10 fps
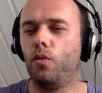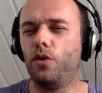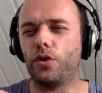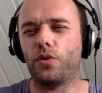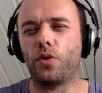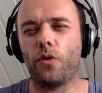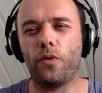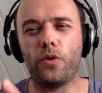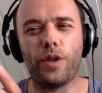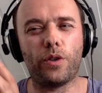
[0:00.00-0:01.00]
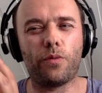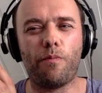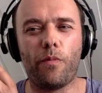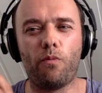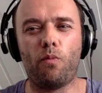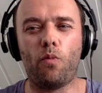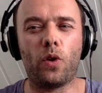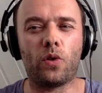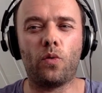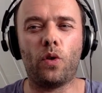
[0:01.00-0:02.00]
we're just sort of using just
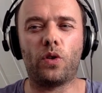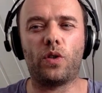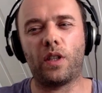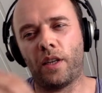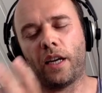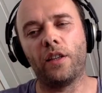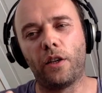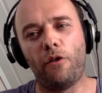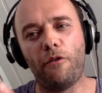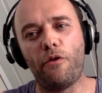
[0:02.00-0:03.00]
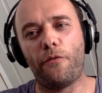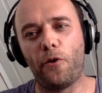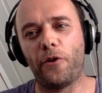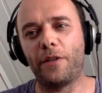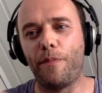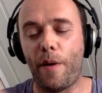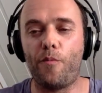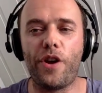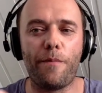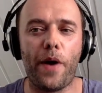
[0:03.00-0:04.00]
what what's technically referred to as
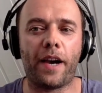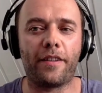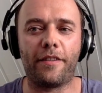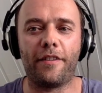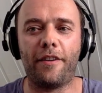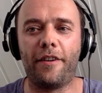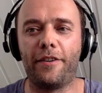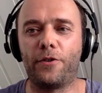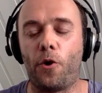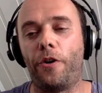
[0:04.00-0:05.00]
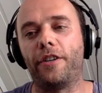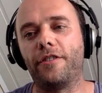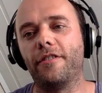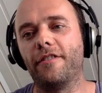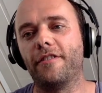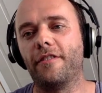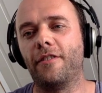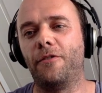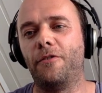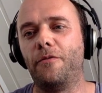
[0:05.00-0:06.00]
memory backed uh, storage
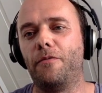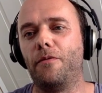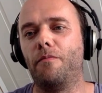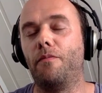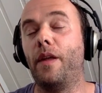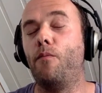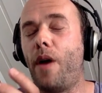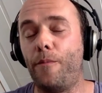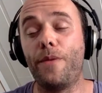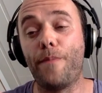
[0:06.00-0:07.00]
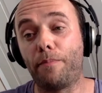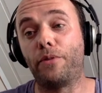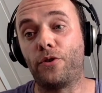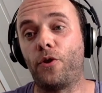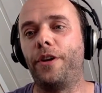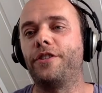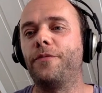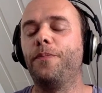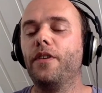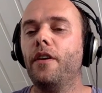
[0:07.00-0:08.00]
or memory mapped
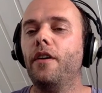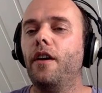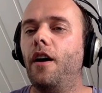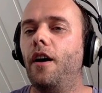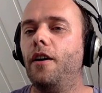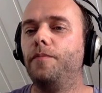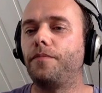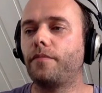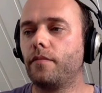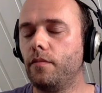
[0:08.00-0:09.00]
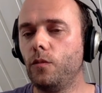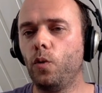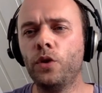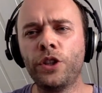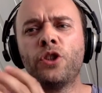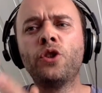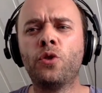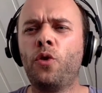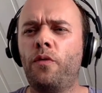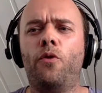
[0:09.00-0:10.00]
storage, uh, which is
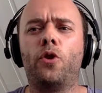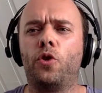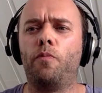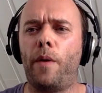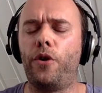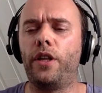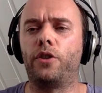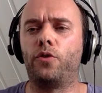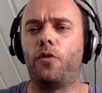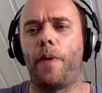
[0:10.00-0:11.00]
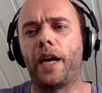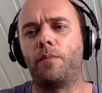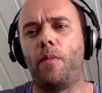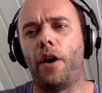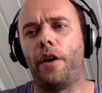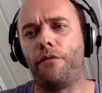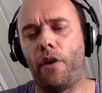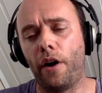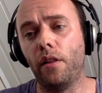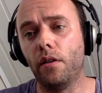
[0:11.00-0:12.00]
sort of virtual memory that's sort of backed by a
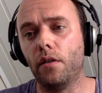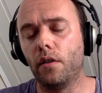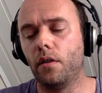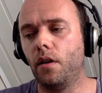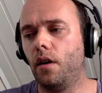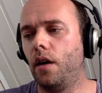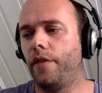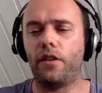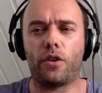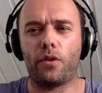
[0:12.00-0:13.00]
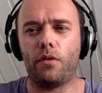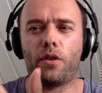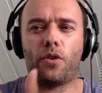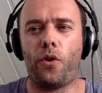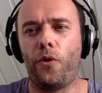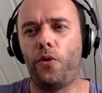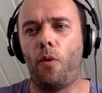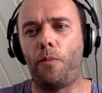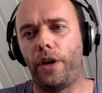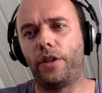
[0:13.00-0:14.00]
file, uh, and then the, the
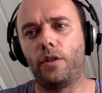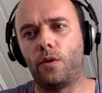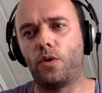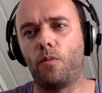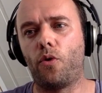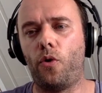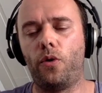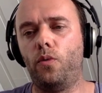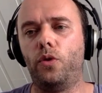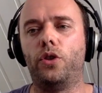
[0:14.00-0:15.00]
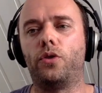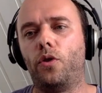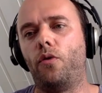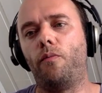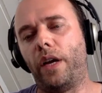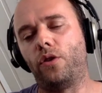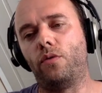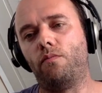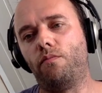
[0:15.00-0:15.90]
kernel operating system kernel will just sort of make